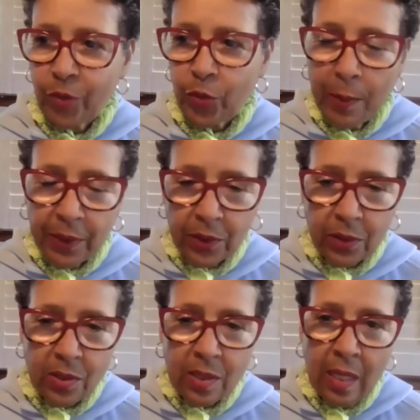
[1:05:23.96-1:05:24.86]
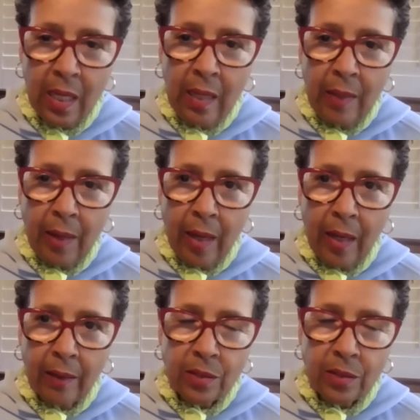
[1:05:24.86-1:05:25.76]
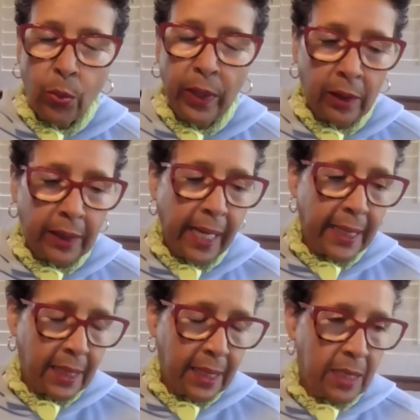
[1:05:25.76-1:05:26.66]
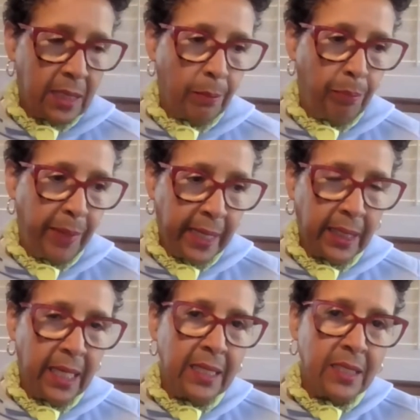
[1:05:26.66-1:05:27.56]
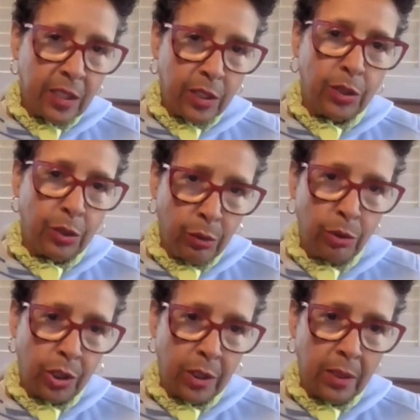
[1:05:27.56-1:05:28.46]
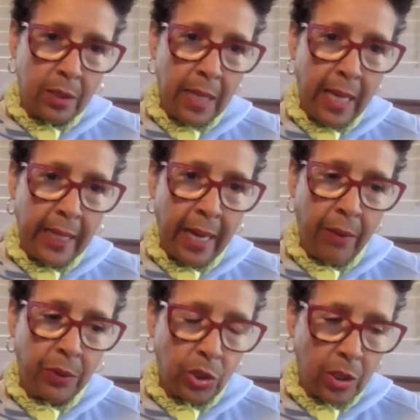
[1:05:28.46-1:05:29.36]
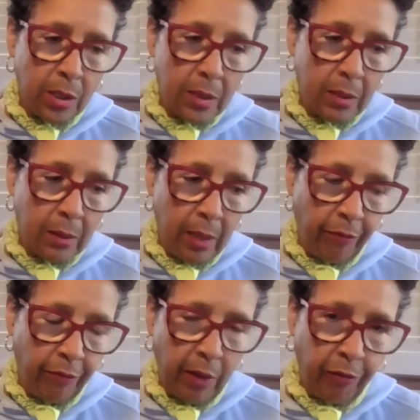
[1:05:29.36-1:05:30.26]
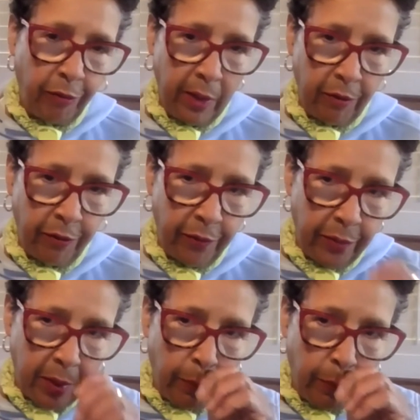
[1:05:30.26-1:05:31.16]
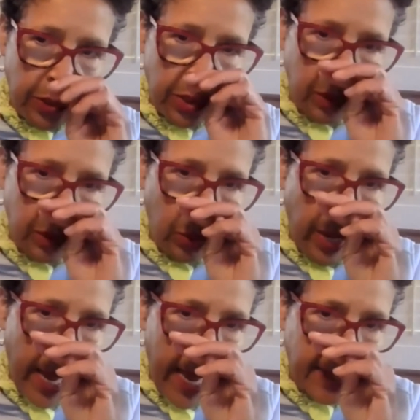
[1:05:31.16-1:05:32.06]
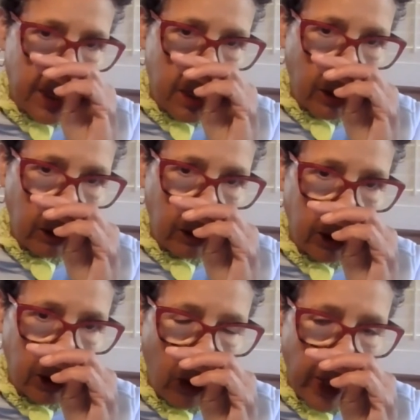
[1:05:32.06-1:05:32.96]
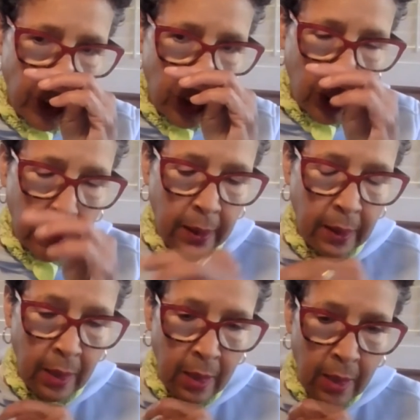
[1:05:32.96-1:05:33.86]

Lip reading: criminals. So we look at these big institutions, and I would just, if the person who asked the question,